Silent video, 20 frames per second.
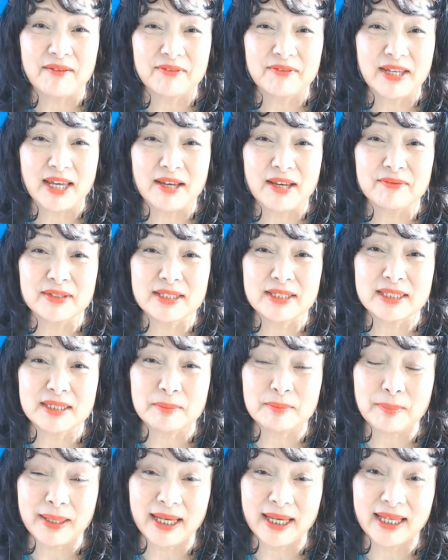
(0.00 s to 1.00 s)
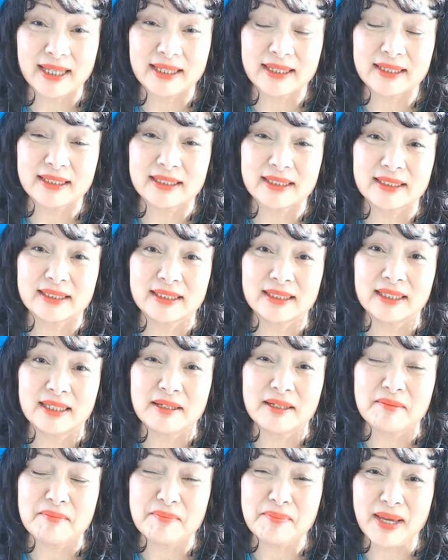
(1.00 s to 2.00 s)
Have you ever spent
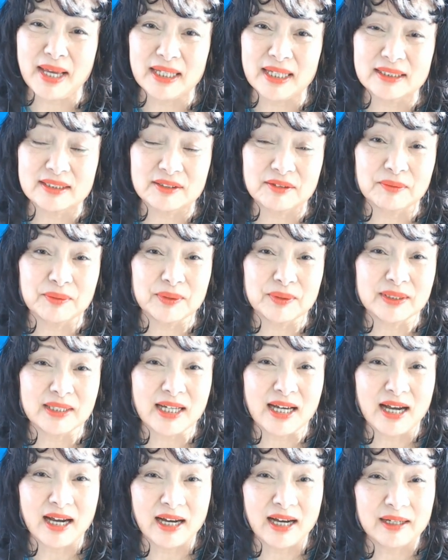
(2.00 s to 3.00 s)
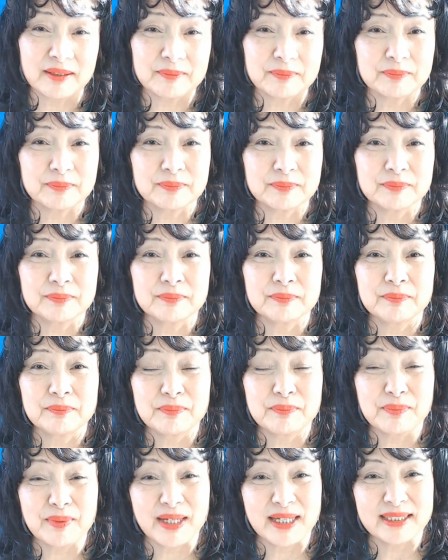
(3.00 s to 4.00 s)
best of your
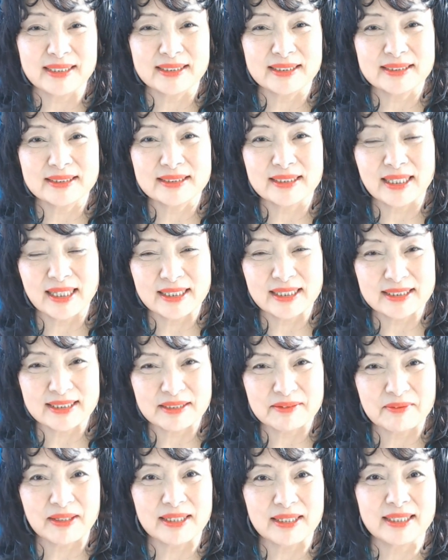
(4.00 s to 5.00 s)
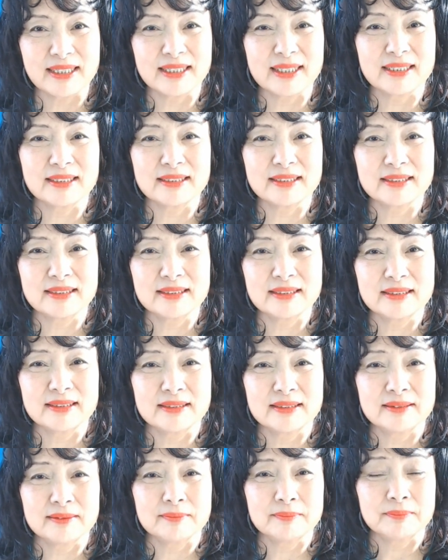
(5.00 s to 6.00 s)
time practicing essay writing,
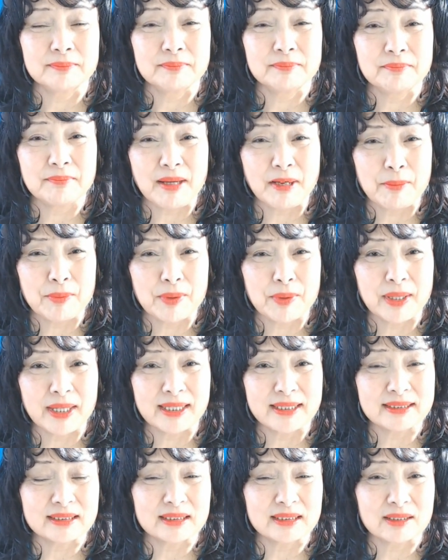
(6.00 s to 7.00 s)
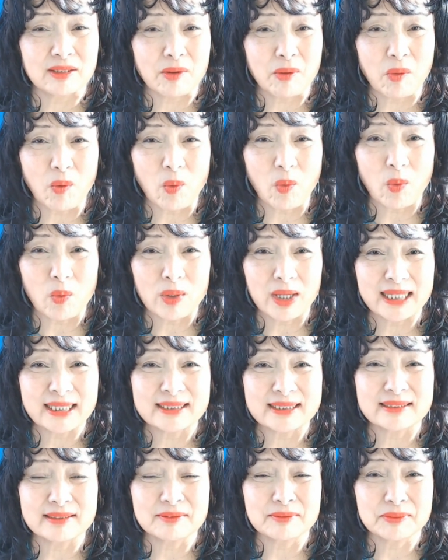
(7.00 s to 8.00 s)
memorizing all
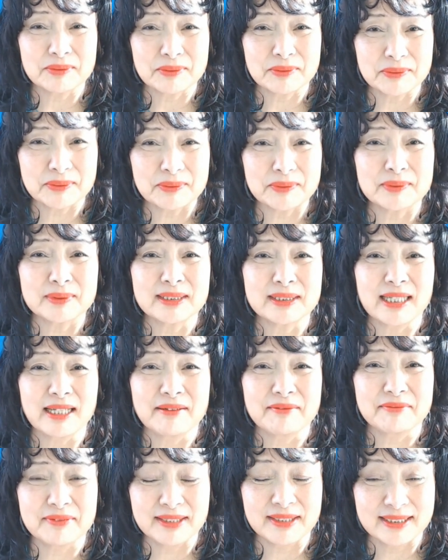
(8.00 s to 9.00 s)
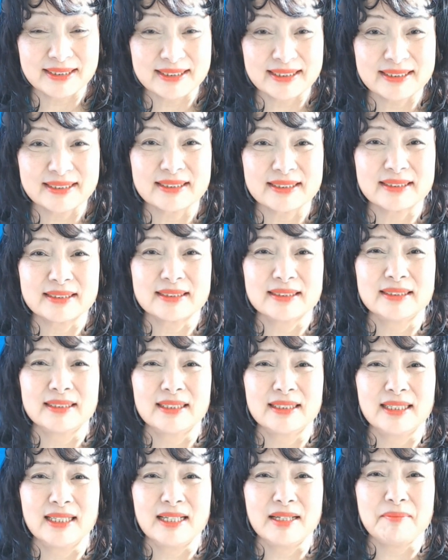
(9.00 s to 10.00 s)
kinds of rules and phrases,
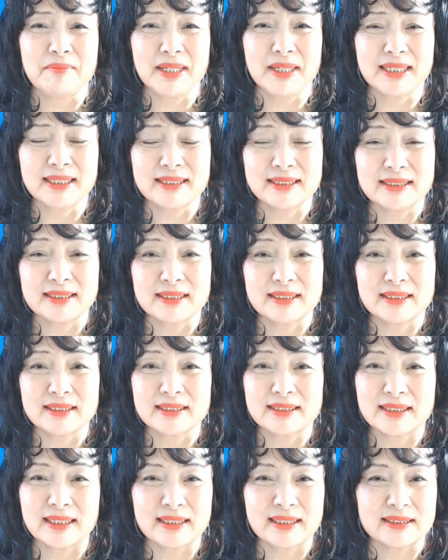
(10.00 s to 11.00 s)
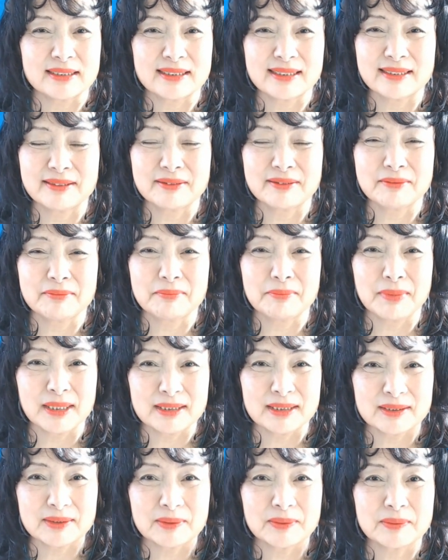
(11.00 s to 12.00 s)
but are still
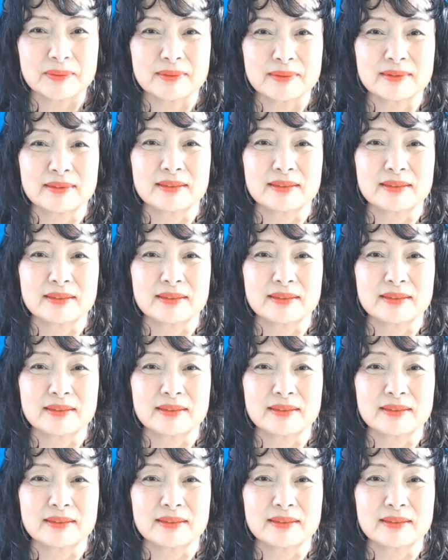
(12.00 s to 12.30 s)
puzzled?